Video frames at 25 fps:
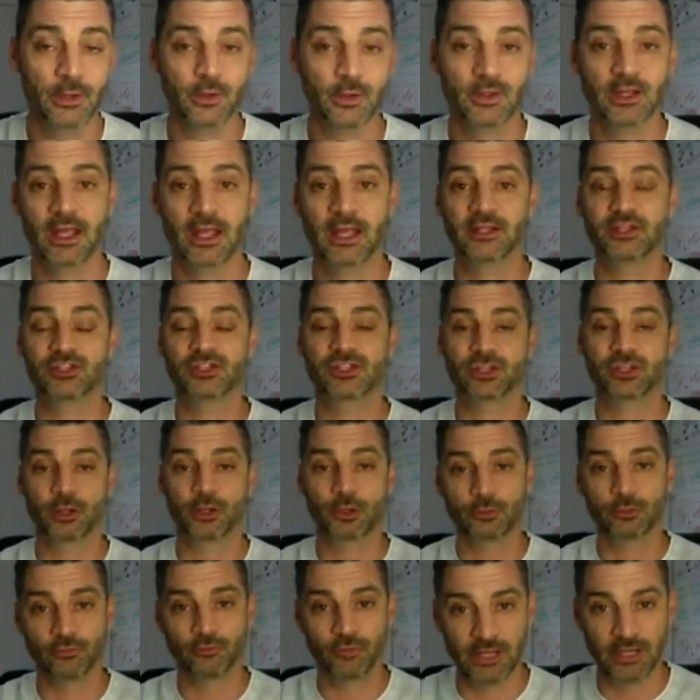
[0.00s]
Okay,
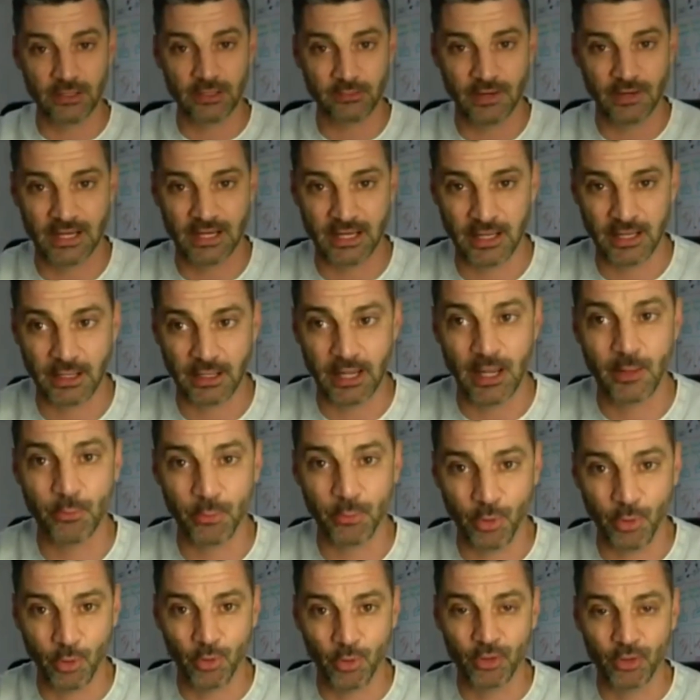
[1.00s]
so really, really
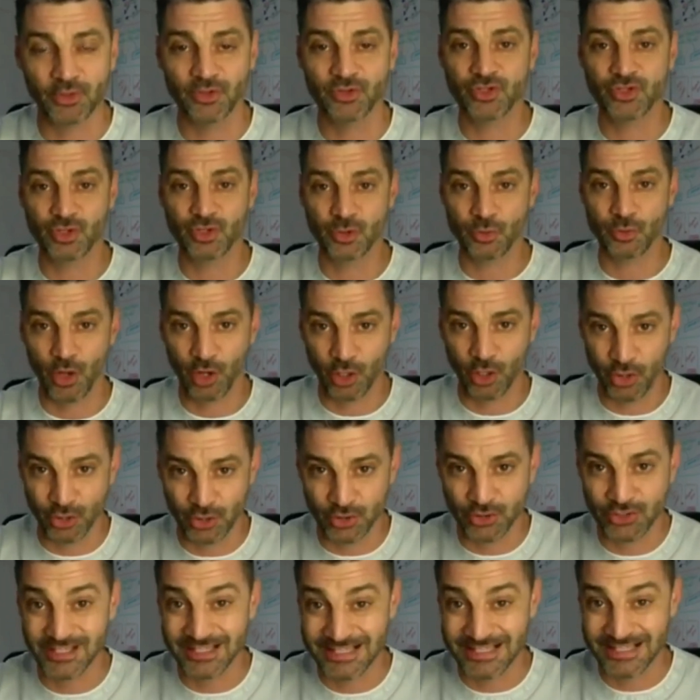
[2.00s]
important to
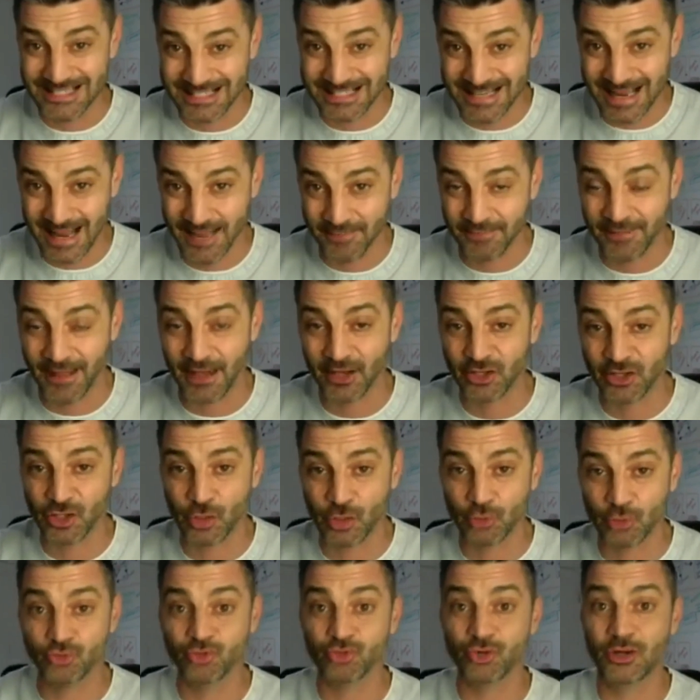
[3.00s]
understand that.
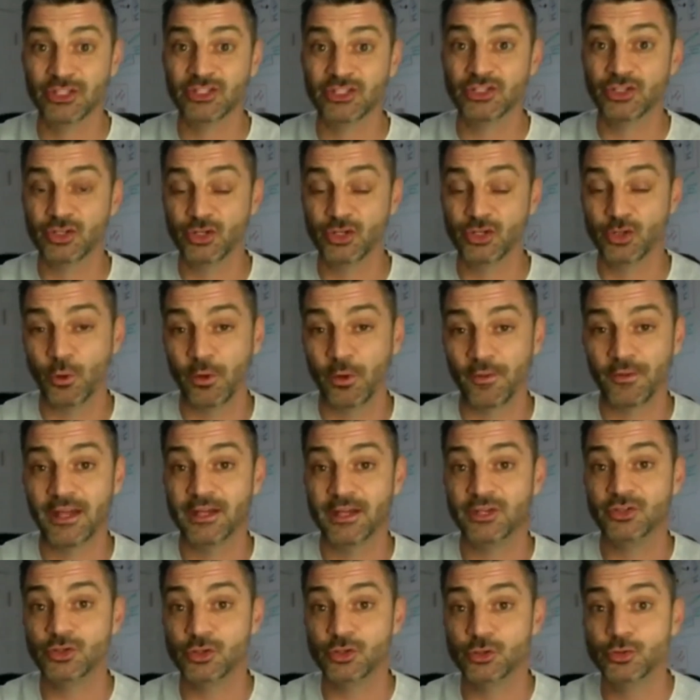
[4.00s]
Don't try to do
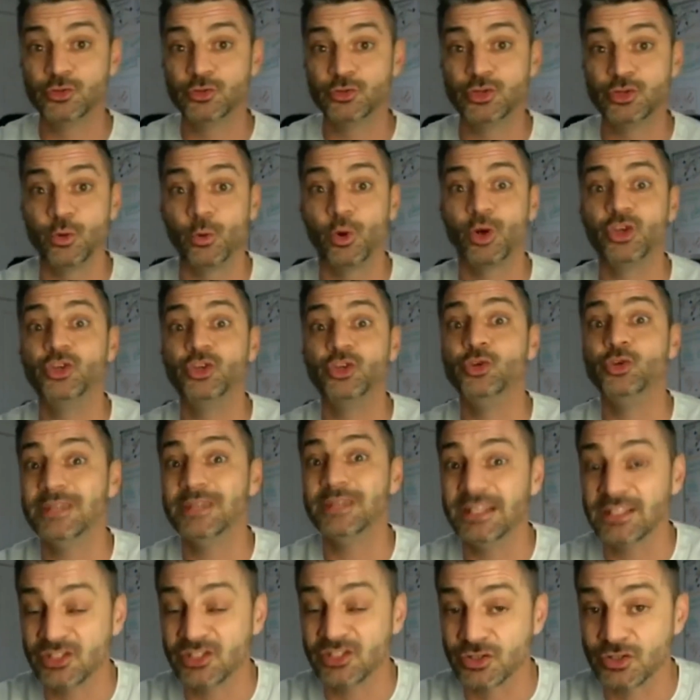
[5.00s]
what they do what
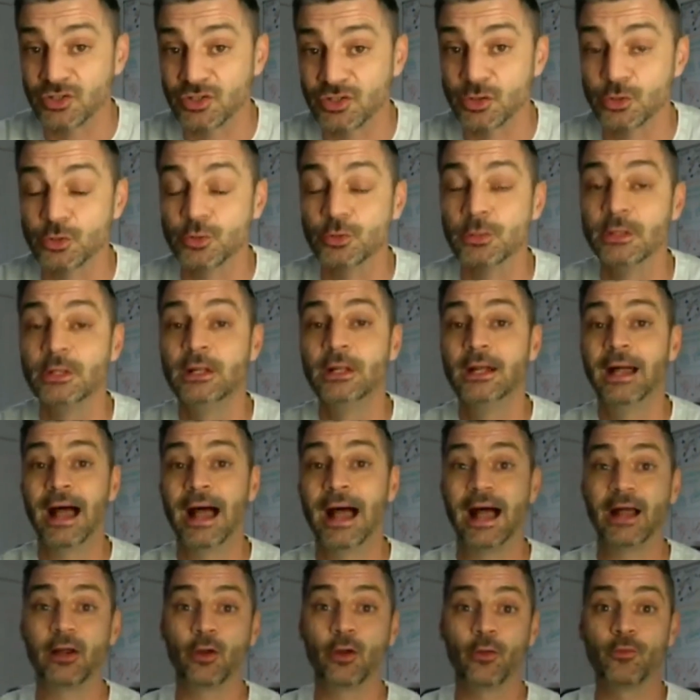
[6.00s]
you need to do,
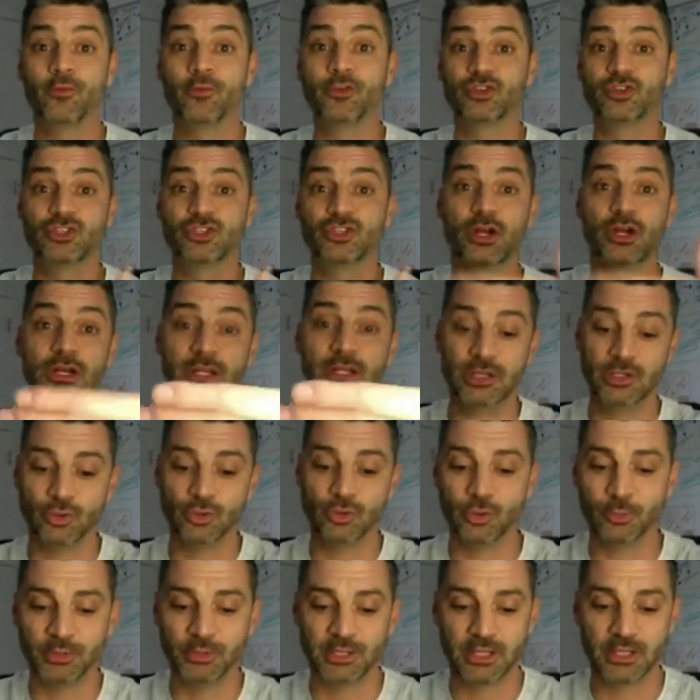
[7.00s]
and on the journey
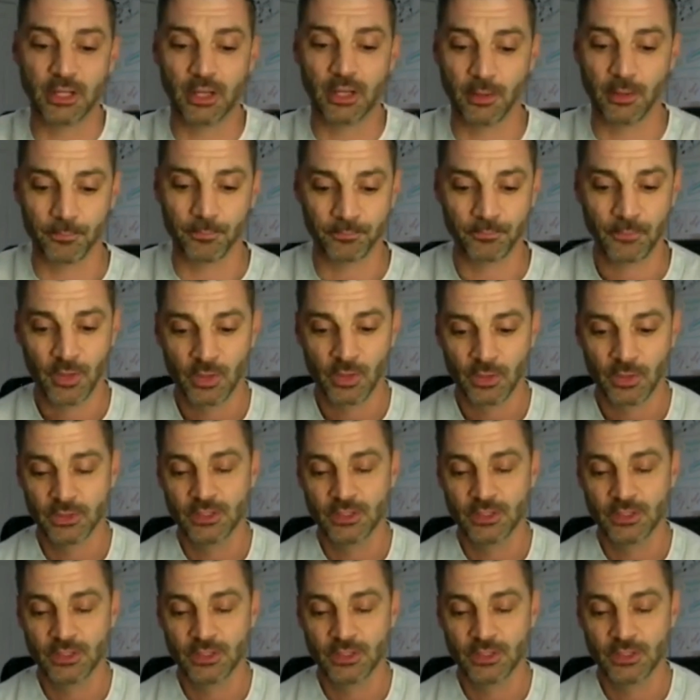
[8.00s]
you'll become.